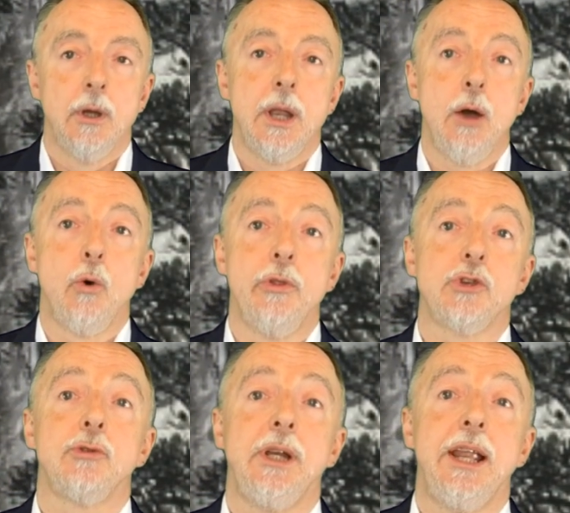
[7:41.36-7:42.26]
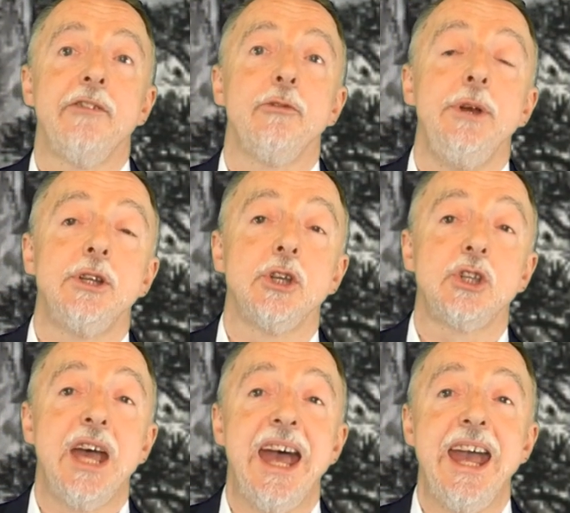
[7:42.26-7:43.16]
Now all that's really left for me to
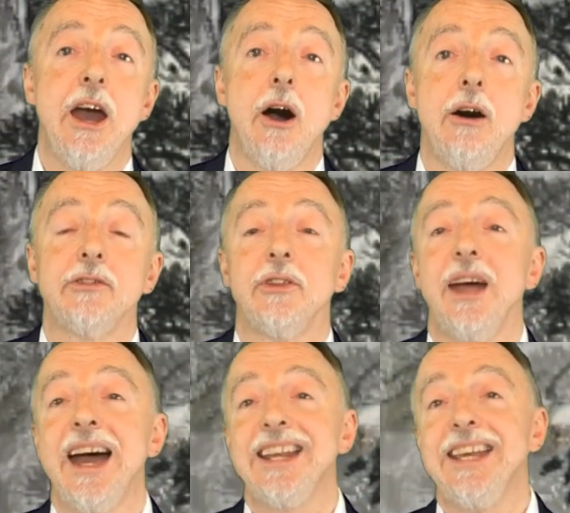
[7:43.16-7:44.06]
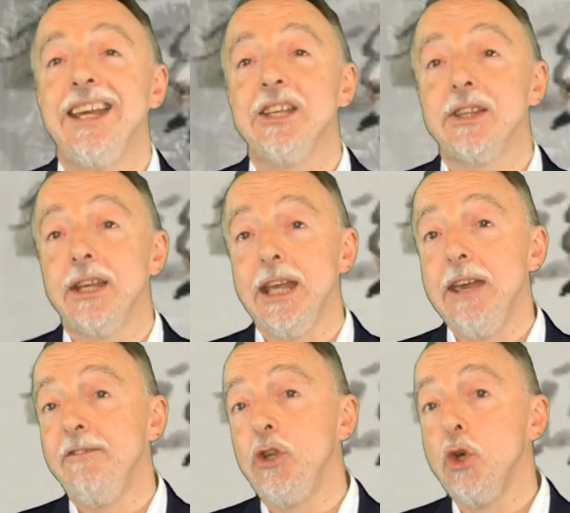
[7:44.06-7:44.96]
say after that is that
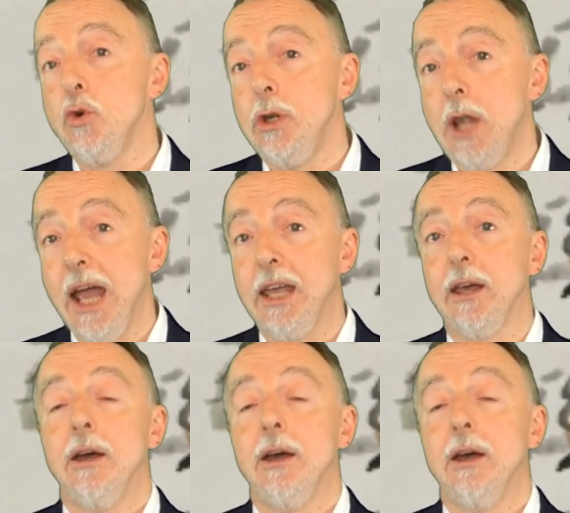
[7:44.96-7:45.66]
if you like